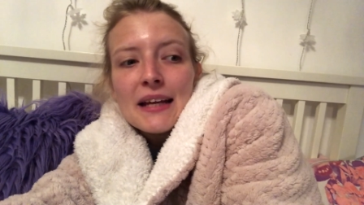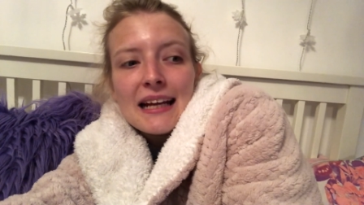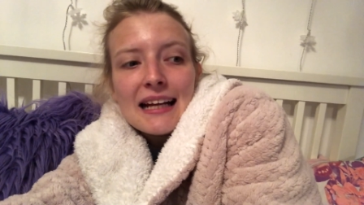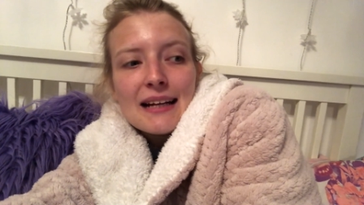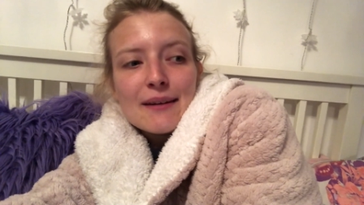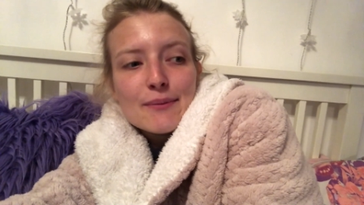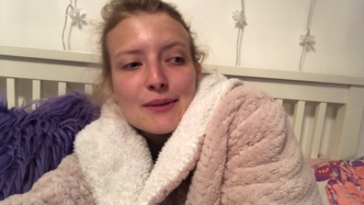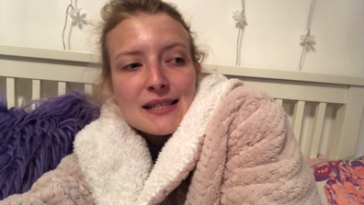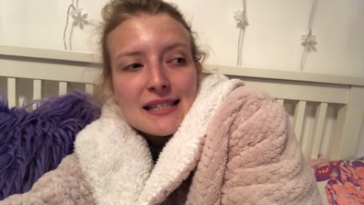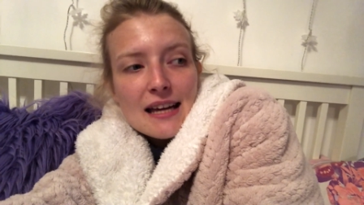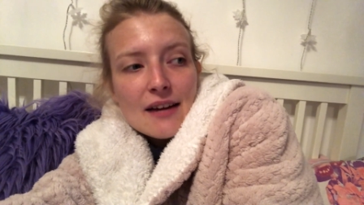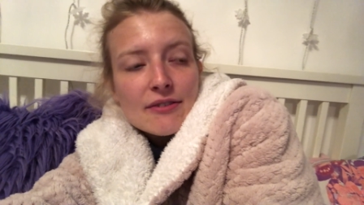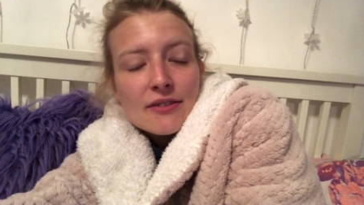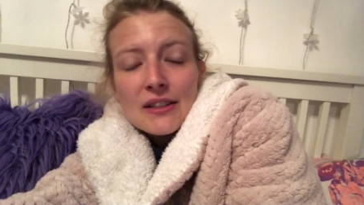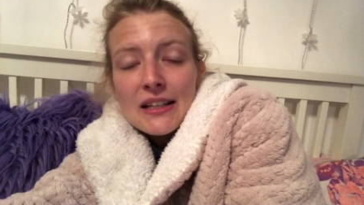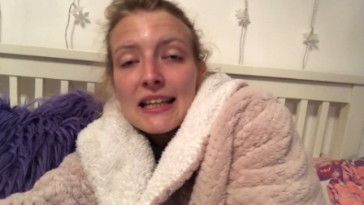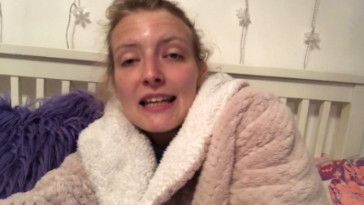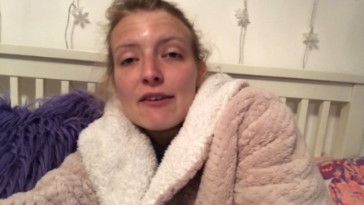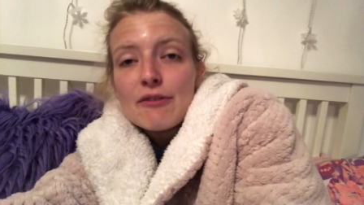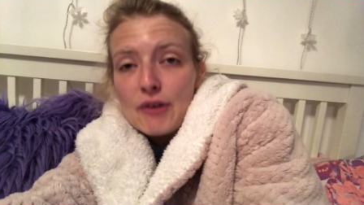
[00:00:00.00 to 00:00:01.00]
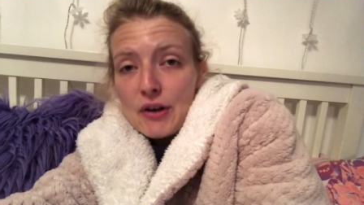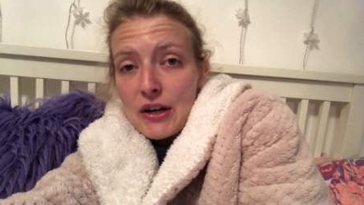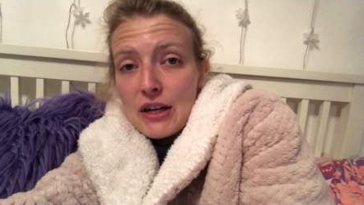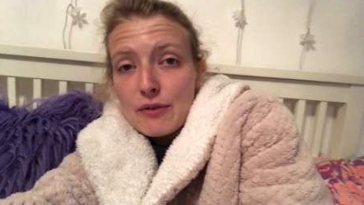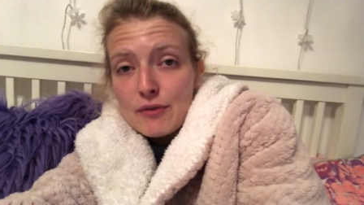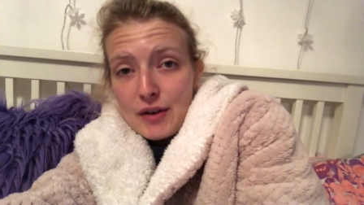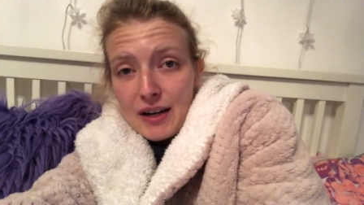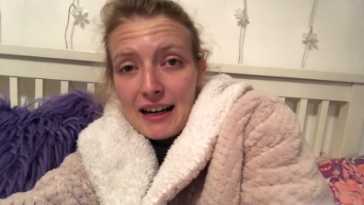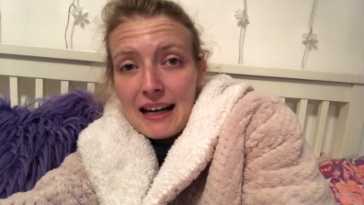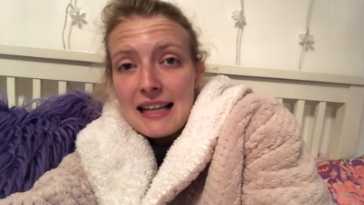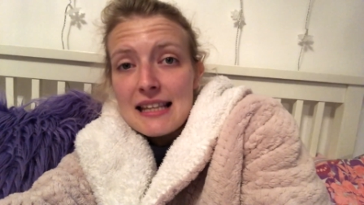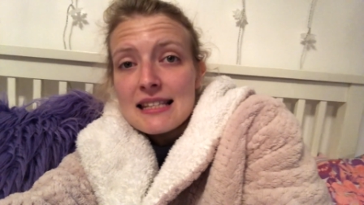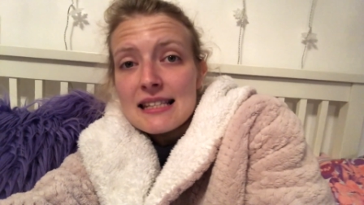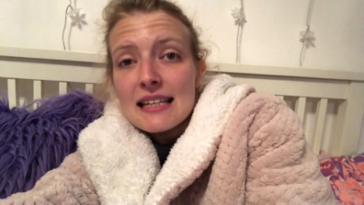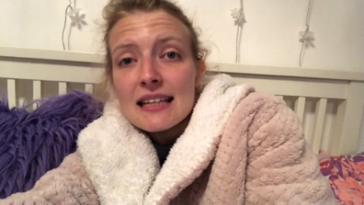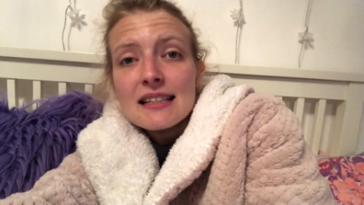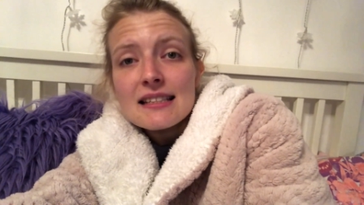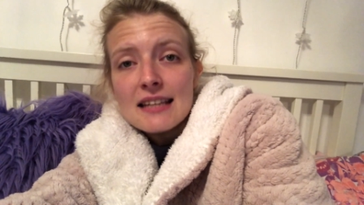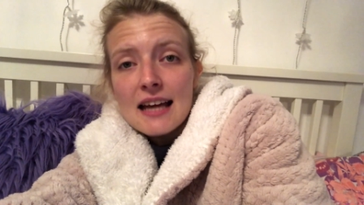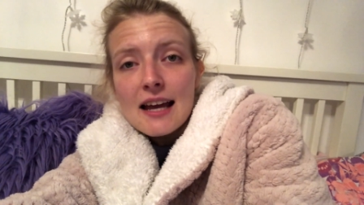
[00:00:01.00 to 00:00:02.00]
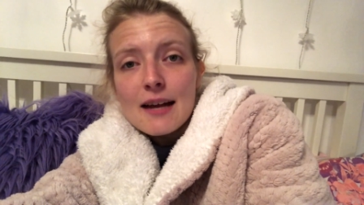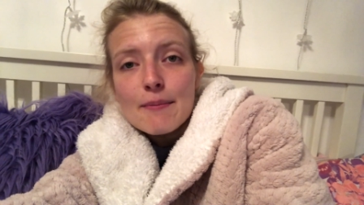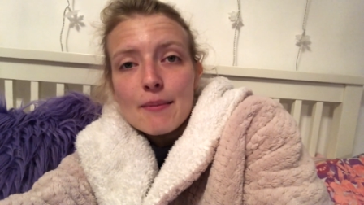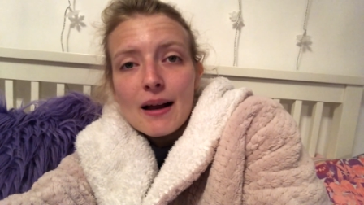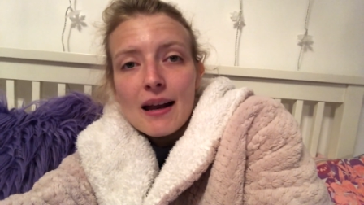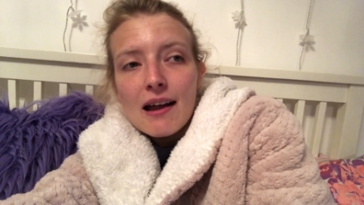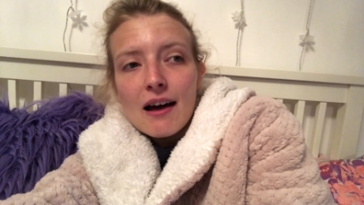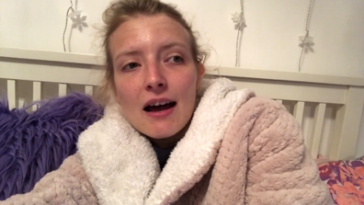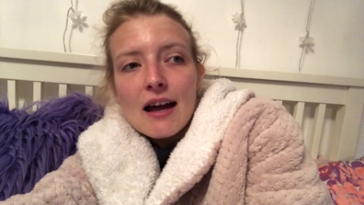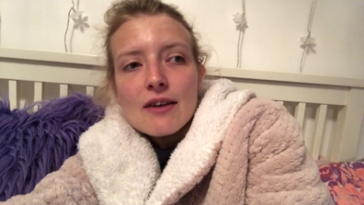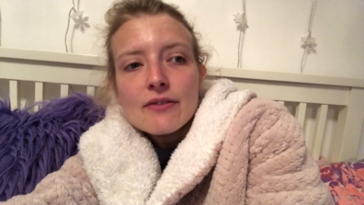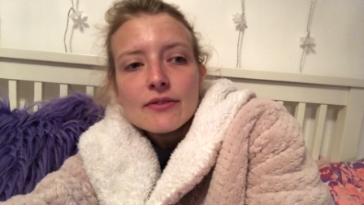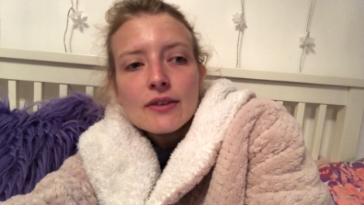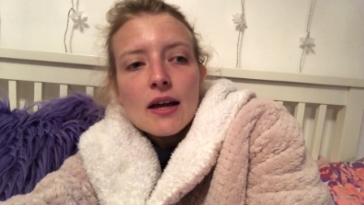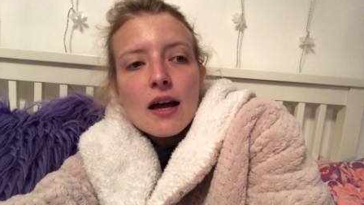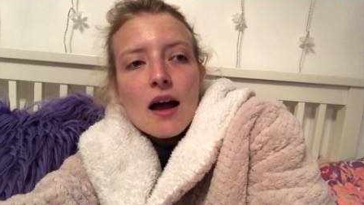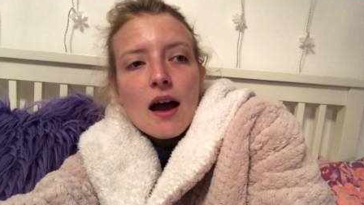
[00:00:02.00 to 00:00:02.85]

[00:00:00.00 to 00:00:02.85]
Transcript: It was definitely a very realistic day in my life.